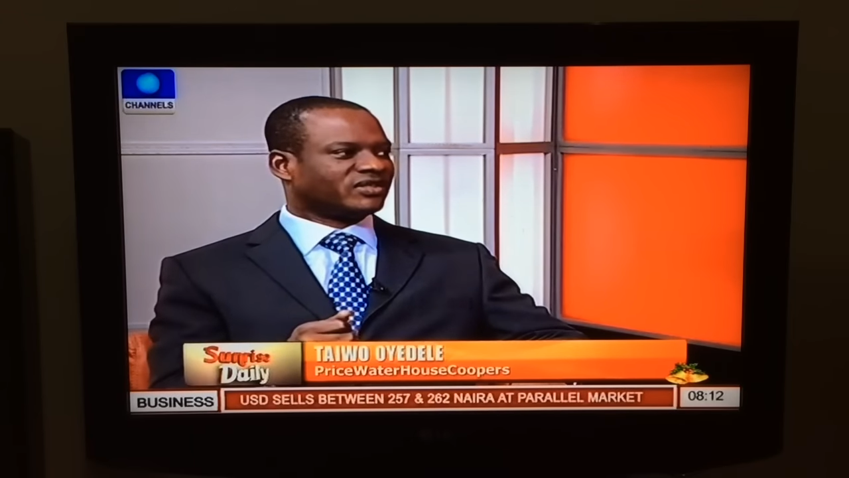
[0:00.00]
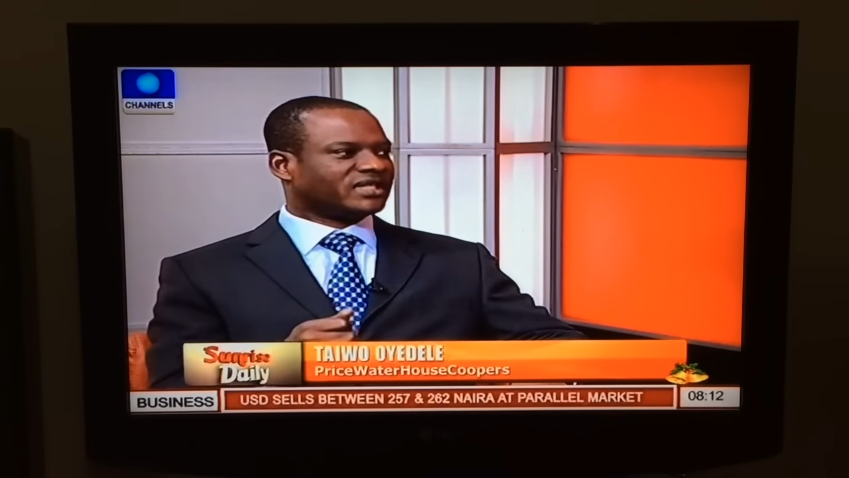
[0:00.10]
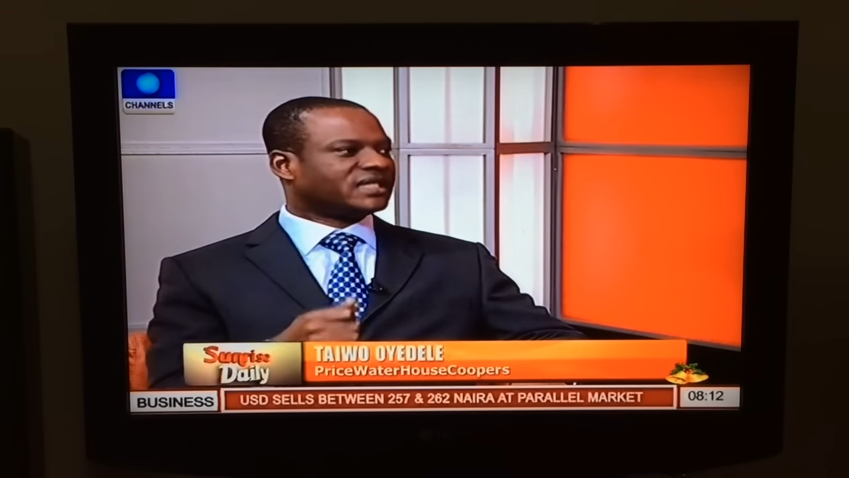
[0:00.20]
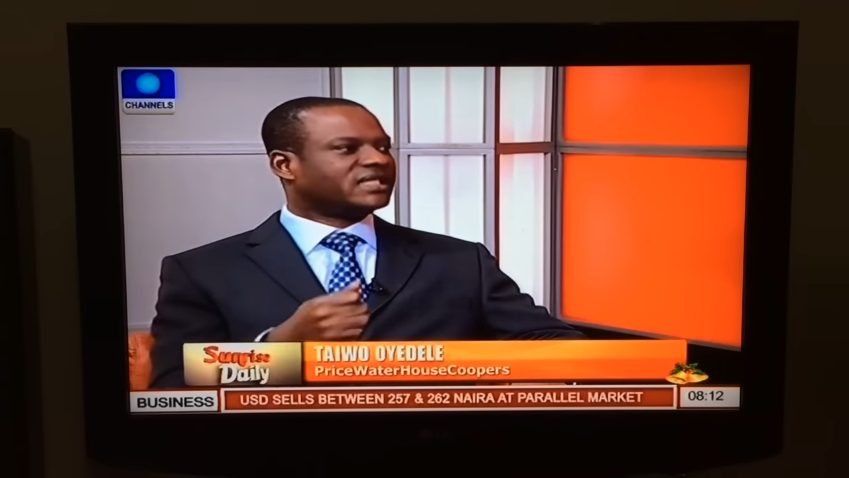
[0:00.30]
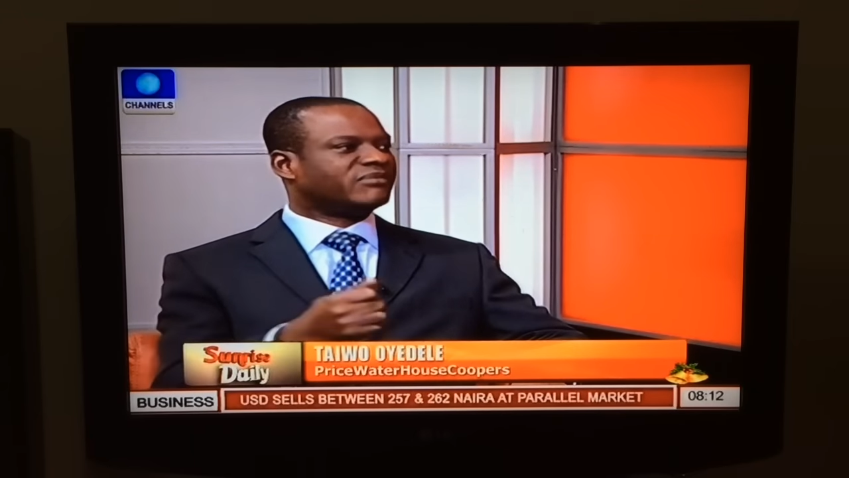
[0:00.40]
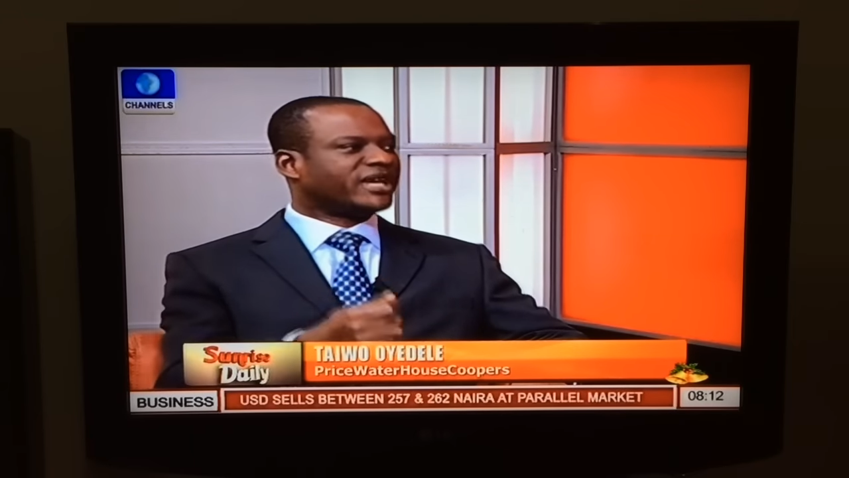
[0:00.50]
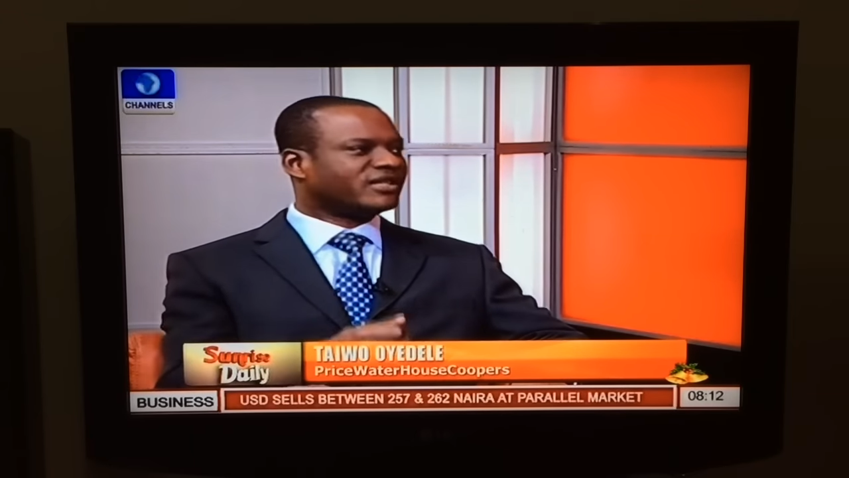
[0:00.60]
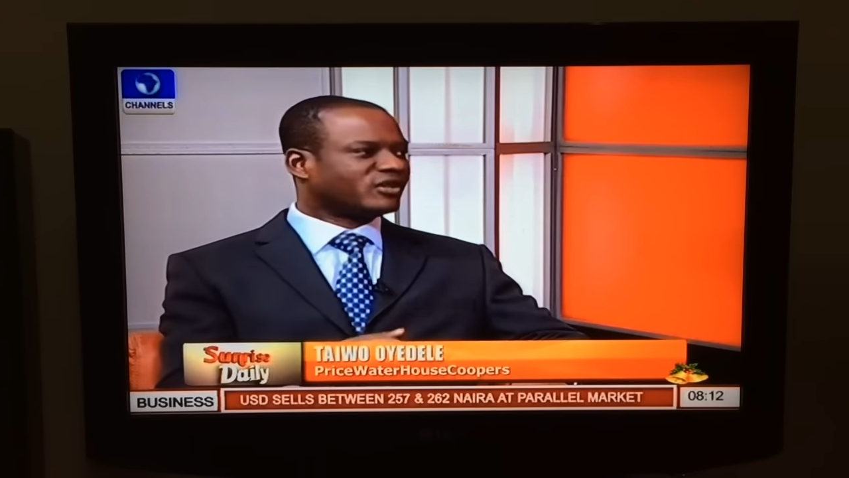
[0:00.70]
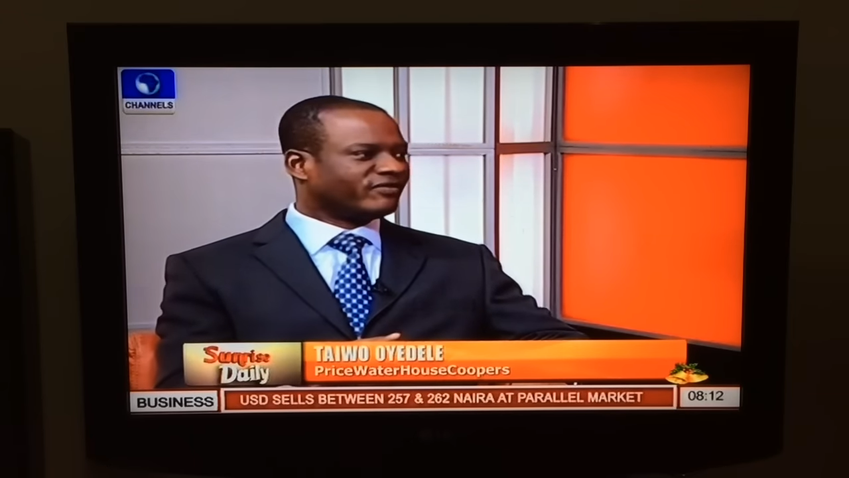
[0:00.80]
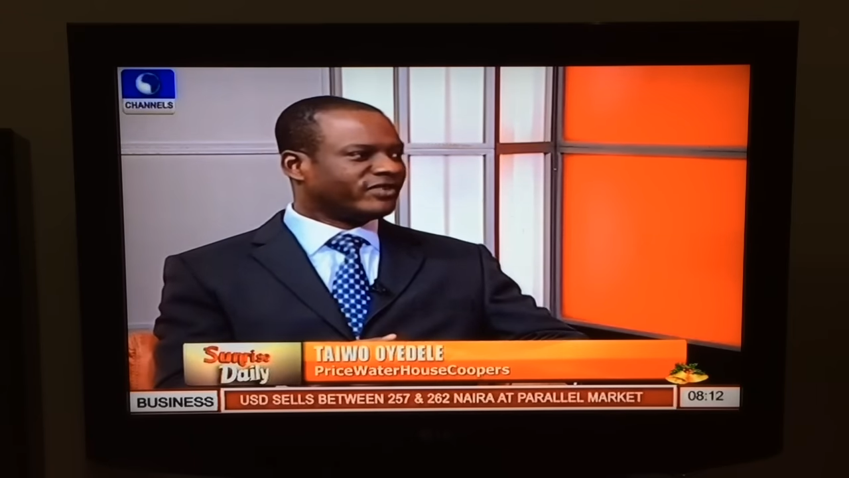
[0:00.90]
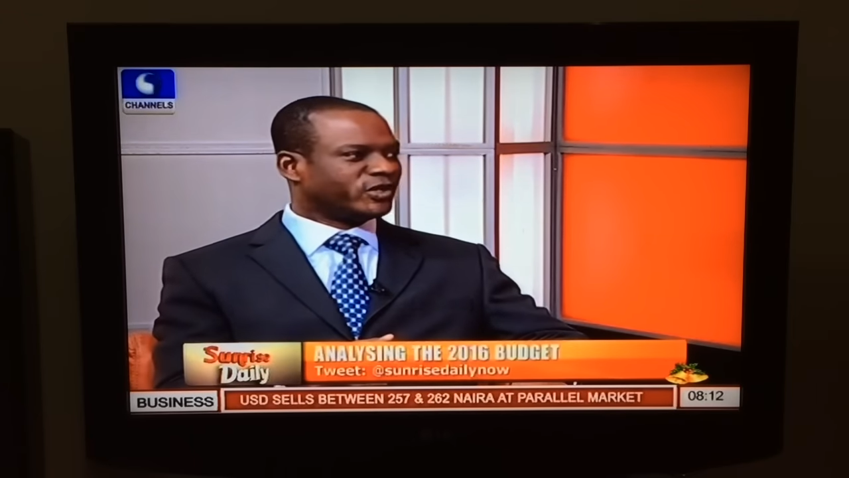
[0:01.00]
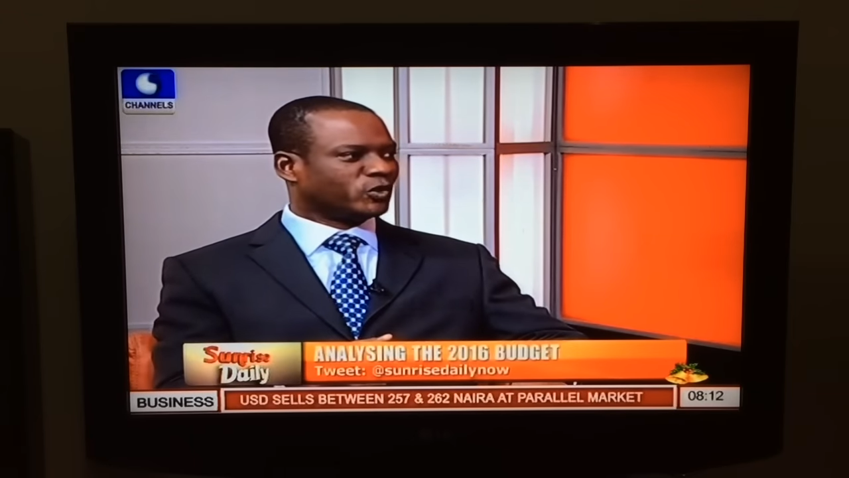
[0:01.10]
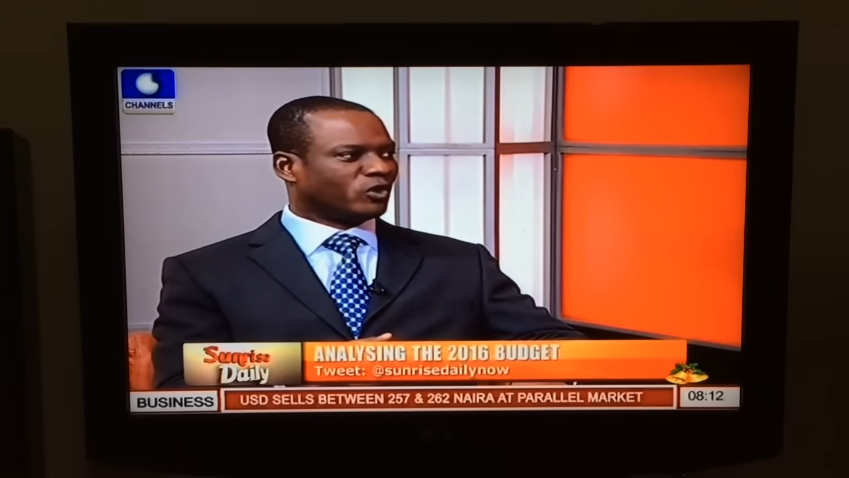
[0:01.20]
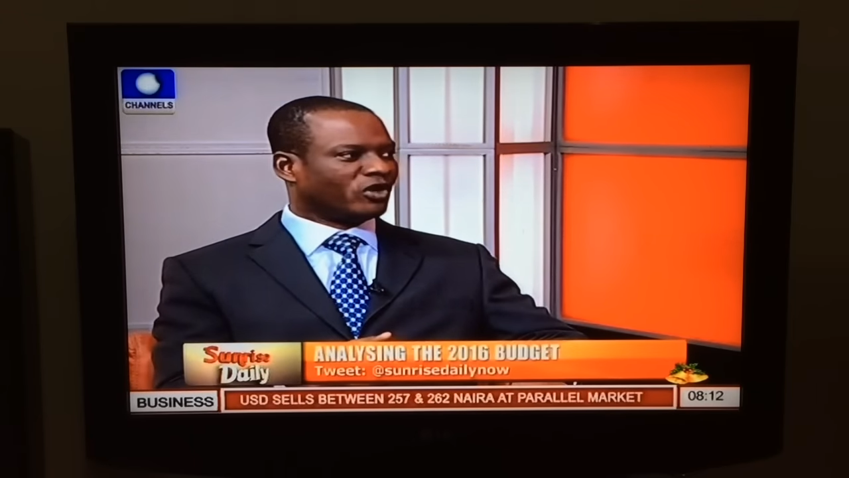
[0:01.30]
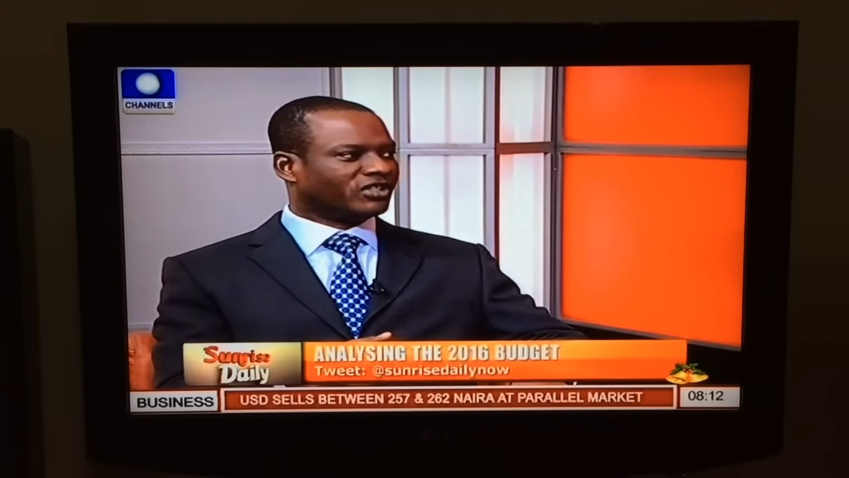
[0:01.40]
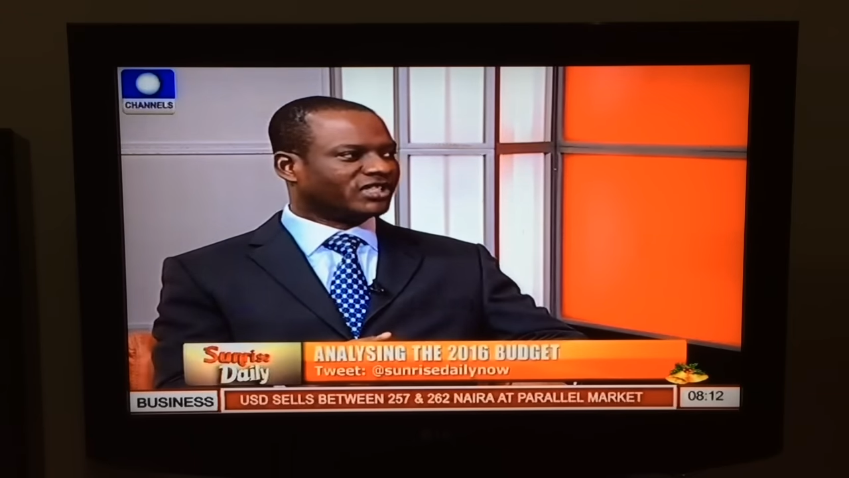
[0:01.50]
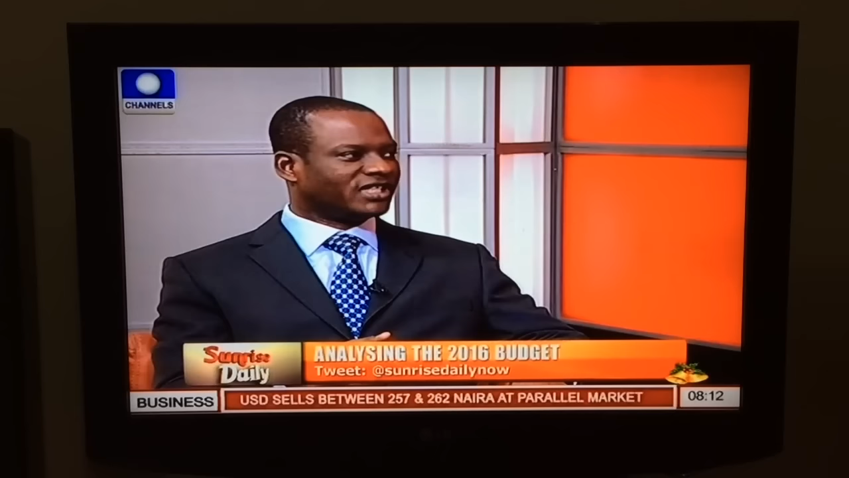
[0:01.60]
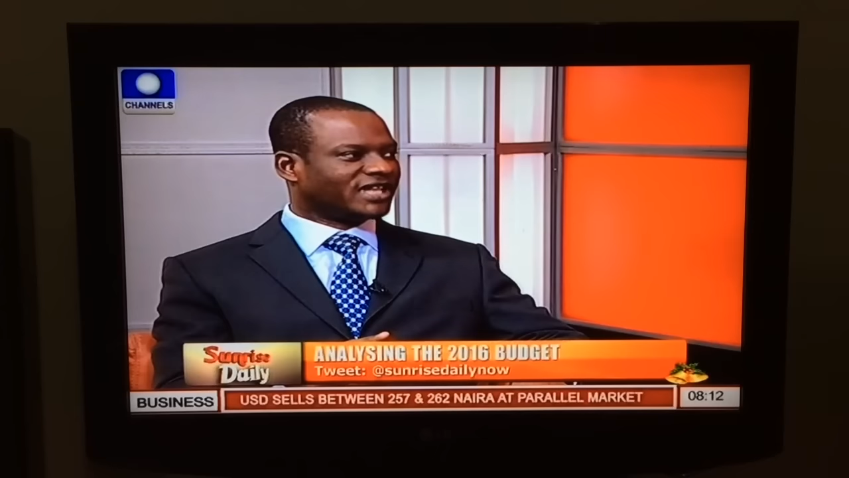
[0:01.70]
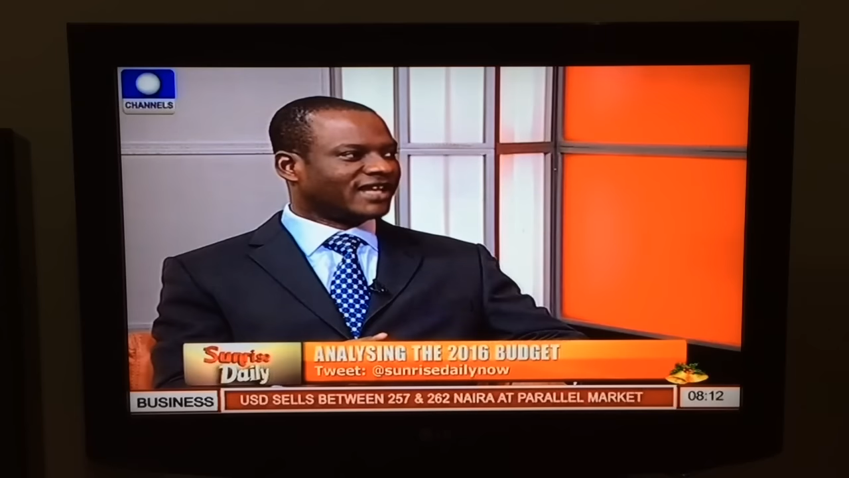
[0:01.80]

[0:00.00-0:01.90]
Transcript: to the Siemens of this world,